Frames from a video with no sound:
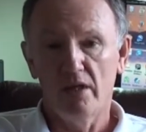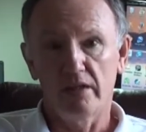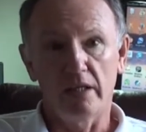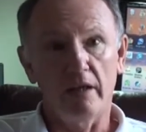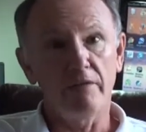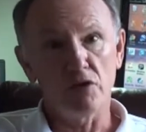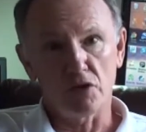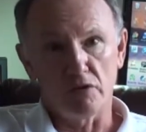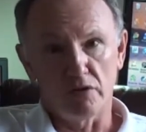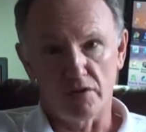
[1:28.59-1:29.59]
the life
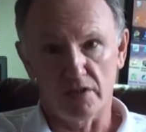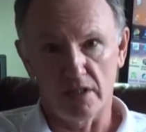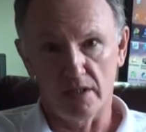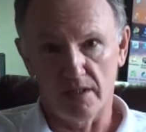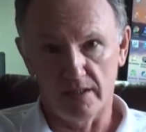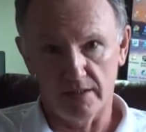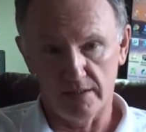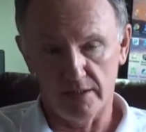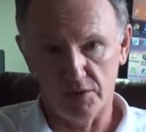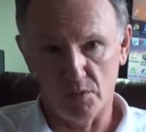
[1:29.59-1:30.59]
insurance
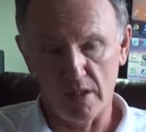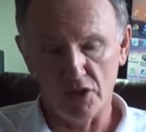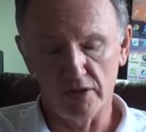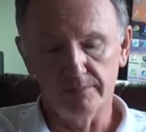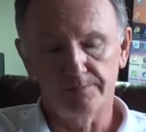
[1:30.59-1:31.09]
situation.